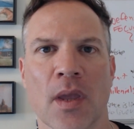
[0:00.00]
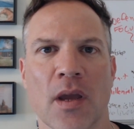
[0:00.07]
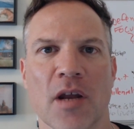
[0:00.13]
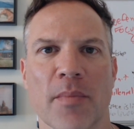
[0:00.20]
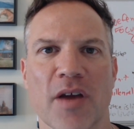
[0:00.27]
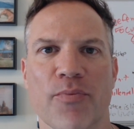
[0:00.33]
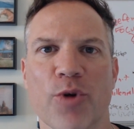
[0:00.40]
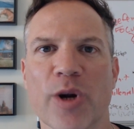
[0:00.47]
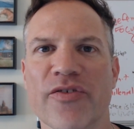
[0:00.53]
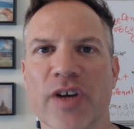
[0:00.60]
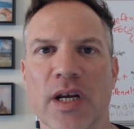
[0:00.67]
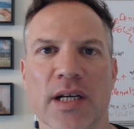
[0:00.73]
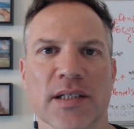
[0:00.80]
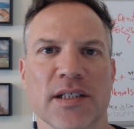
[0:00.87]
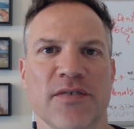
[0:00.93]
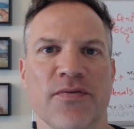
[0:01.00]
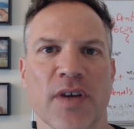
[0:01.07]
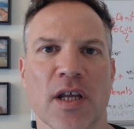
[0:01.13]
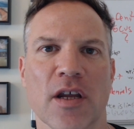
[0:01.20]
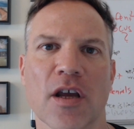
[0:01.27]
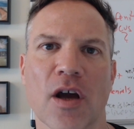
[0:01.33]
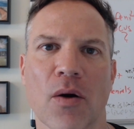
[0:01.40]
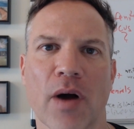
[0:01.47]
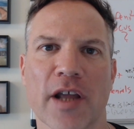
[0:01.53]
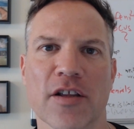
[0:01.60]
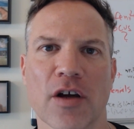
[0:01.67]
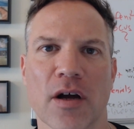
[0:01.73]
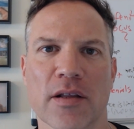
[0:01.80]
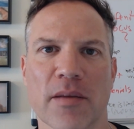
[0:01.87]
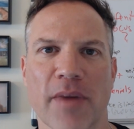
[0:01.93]
In my previous video, I
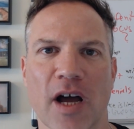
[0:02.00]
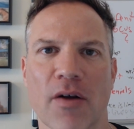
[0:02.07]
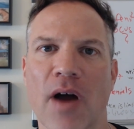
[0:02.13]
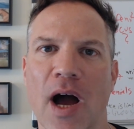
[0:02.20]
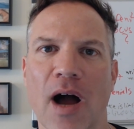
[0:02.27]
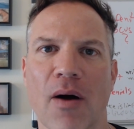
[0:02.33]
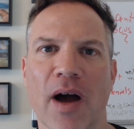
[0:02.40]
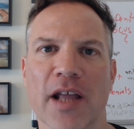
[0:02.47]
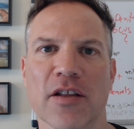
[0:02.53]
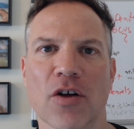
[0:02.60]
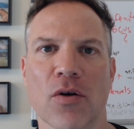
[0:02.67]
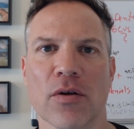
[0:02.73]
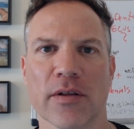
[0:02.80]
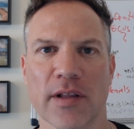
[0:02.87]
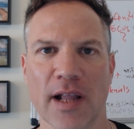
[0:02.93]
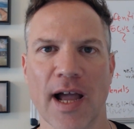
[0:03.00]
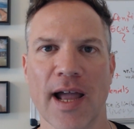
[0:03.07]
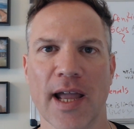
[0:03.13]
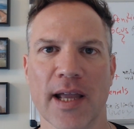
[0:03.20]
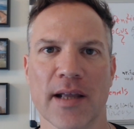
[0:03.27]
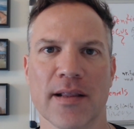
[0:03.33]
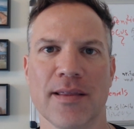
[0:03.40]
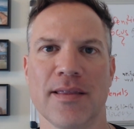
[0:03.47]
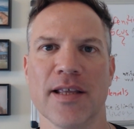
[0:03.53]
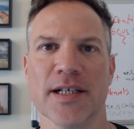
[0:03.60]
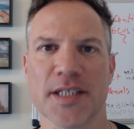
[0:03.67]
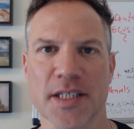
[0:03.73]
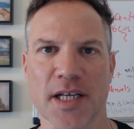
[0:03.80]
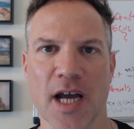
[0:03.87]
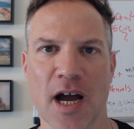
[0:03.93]
talked about how I don't like
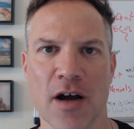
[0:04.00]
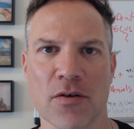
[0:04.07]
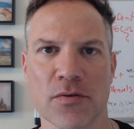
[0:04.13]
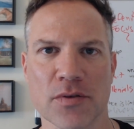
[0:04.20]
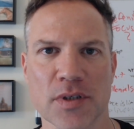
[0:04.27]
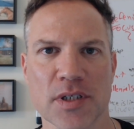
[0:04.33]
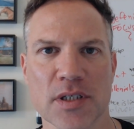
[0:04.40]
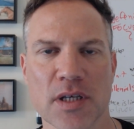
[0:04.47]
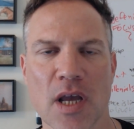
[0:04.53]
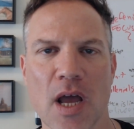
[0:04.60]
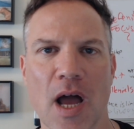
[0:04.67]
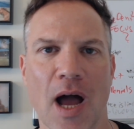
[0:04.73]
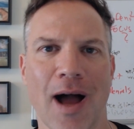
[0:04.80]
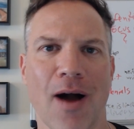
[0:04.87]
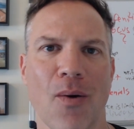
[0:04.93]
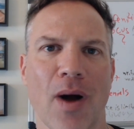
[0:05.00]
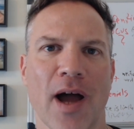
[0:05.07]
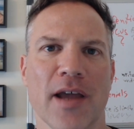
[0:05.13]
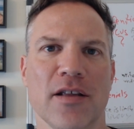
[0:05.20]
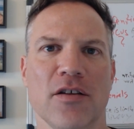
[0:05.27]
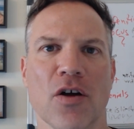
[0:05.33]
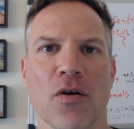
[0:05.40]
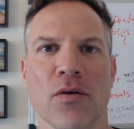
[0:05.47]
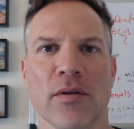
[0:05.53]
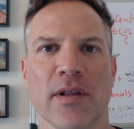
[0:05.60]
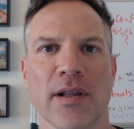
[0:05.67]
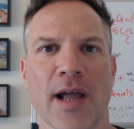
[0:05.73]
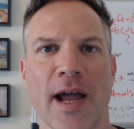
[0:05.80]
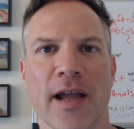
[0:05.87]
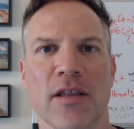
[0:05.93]
discounts, how I
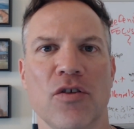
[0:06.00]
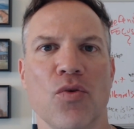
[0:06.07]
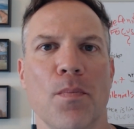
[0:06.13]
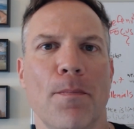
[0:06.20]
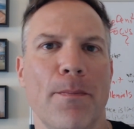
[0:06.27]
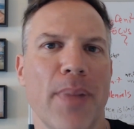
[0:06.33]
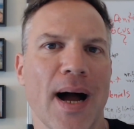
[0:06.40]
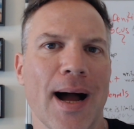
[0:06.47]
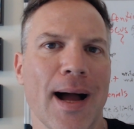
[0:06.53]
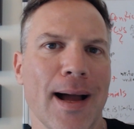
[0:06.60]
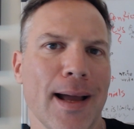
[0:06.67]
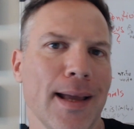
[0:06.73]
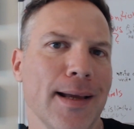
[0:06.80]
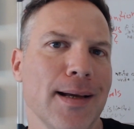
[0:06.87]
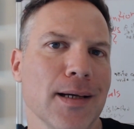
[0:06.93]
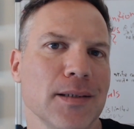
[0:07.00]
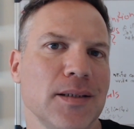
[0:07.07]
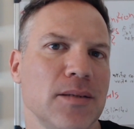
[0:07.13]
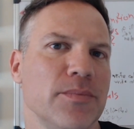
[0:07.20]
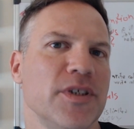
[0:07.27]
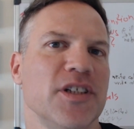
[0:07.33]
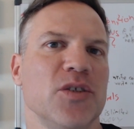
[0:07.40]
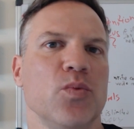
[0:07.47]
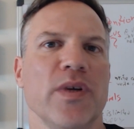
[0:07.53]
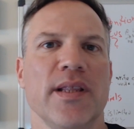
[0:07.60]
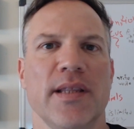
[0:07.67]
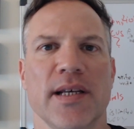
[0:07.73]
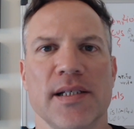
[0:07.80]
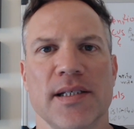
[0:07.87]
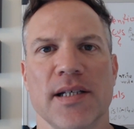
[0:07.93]
don't like to buy customers
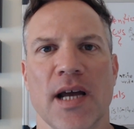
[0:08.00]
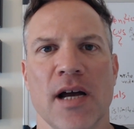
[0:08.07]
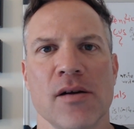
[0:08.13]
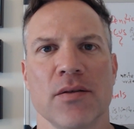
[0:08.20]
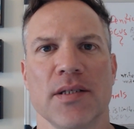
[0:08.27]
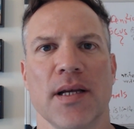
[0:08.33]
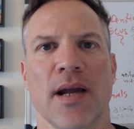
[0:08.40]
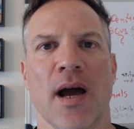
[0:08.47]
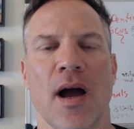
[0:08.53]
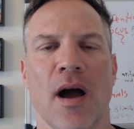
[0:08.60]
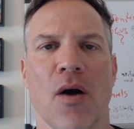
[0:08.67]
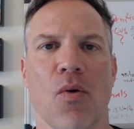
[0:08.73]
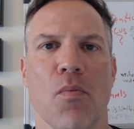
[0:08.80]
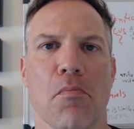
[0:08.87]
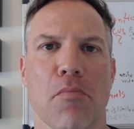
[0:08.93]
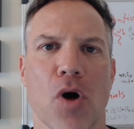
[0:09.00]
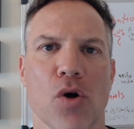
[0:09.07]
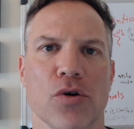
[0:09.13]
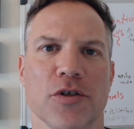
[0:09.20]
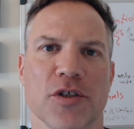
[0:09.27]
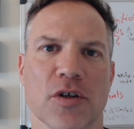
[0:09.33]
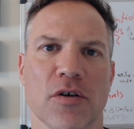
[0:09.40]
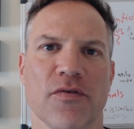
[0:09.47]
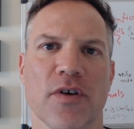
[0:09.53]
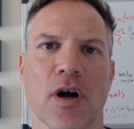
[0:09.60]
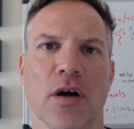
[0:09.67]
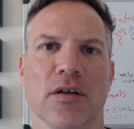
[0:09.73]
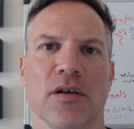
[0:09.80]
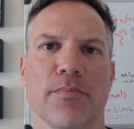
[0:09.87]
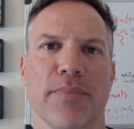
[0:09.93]
with discounts, and how most of
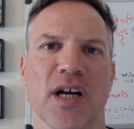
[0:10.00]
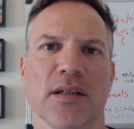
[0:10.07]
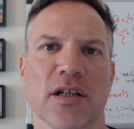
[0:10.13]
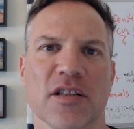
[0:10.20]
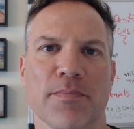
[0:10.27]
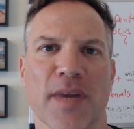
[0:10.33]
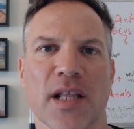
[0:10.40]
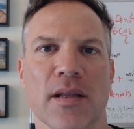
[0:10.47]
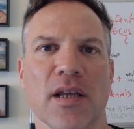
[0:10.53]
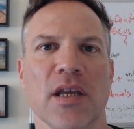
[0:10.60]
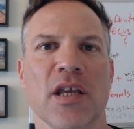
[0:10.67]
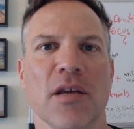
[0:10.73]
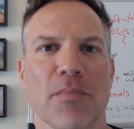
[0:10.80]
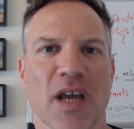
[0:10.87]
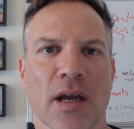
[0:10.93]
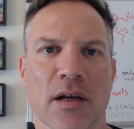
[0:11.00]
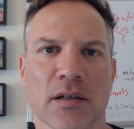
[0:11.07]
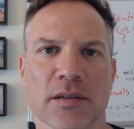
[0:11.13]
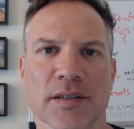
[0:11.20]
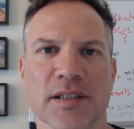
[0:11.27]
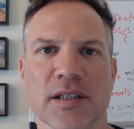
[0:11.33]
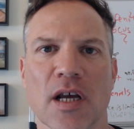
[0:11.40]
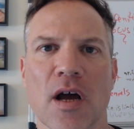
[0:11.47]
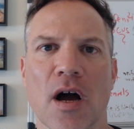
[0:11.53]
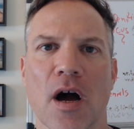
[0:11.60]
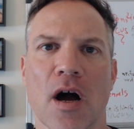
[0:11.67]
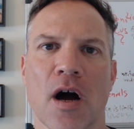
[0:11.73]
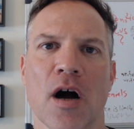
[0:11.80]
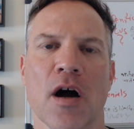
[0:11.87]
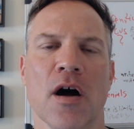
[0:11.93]
cart abandonment emails
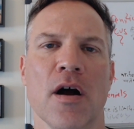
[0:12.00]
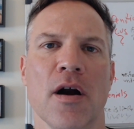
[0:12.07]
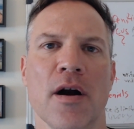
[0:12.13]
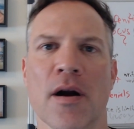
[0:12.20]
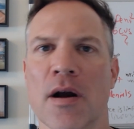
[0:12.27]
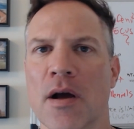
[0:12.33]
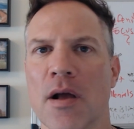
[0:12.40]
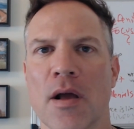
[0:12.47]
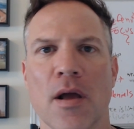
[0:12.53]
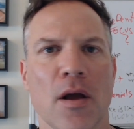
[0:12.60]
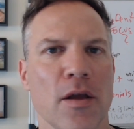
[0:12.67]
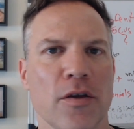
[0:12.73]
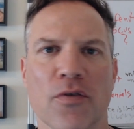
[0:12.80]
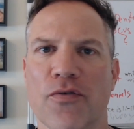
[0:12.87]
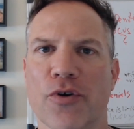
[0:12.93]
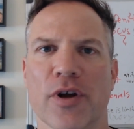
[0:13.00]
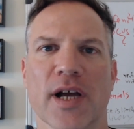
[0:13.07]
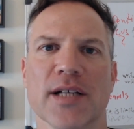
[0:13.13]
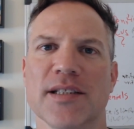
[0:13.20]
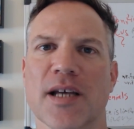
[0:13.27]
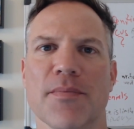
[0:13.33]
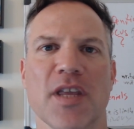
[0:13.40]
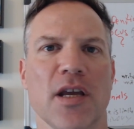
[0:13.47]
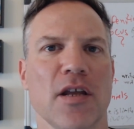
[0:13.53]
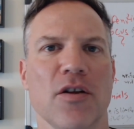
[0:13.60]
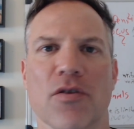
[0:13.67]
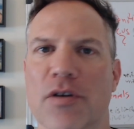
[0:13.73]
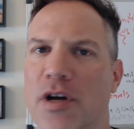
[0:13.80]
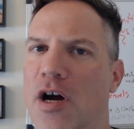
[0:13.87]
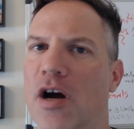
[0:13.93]
are: you forgot something in
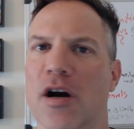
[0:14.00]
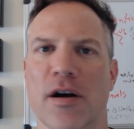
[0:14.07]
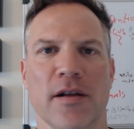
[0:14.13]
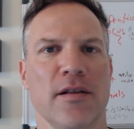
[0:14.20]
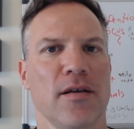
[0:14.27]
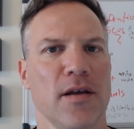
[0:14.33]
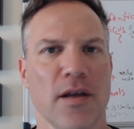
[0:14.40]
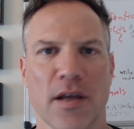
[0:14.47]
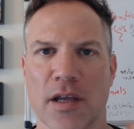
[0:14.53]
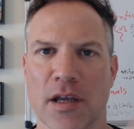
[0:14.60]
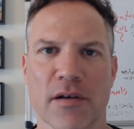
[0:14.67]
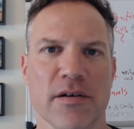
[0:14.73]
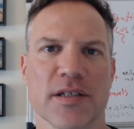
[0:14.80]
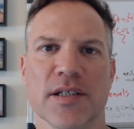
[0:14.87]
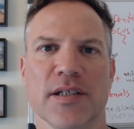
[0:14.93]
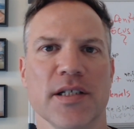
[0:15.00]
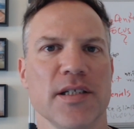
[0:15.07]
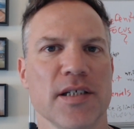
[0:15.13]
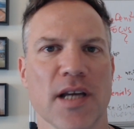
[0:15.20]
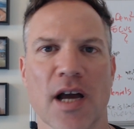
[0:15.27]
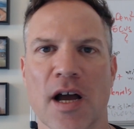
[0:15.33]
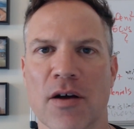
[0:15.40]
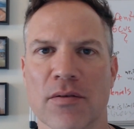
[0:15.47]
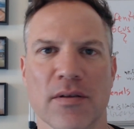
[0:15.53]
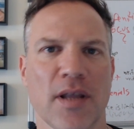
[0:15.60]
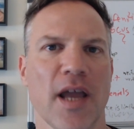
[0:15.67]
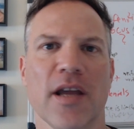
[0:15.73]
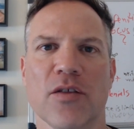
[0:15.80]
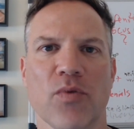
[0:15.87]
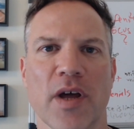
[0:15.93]
your cart, here is a discount,
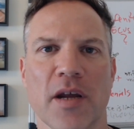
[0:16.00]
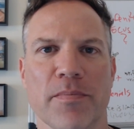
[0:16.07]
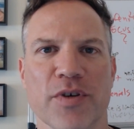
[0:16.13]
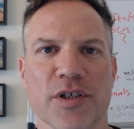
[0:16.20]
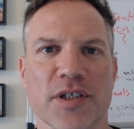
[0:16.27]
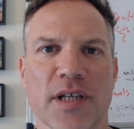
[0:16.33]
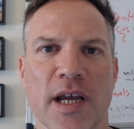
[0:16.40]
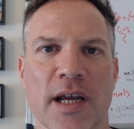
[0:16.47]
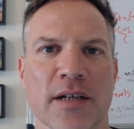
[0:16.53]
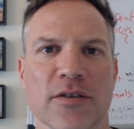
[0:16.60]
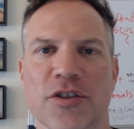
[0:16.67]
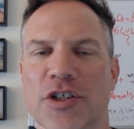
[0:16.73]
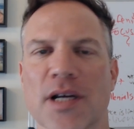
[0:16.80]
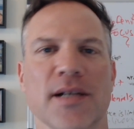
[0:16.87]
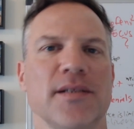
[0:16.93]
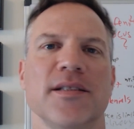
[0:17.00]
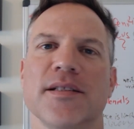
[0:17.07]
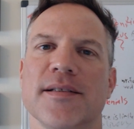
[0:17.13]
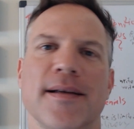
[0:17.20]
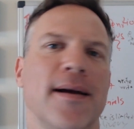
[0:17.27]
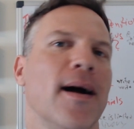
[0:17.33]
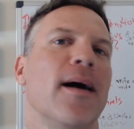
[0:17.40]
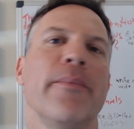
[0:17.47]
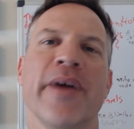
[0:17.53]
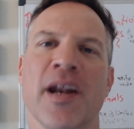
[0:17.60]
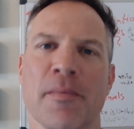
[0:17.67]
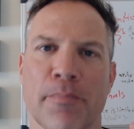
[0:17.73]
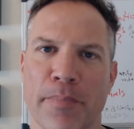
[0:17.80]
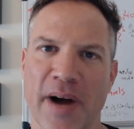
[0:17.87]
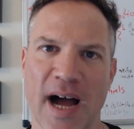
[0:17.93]
take 20%, just come
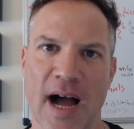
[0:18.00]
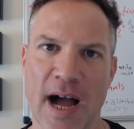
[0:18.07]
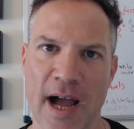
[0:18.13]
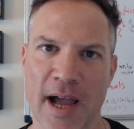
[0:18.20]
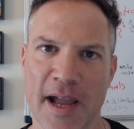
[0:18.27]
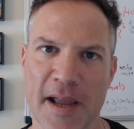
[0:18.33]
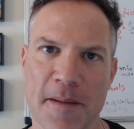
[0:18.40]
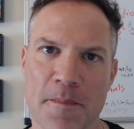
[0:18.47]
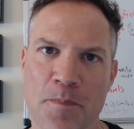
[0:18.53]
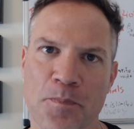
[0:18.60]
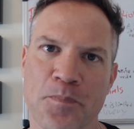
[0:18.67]
and buy.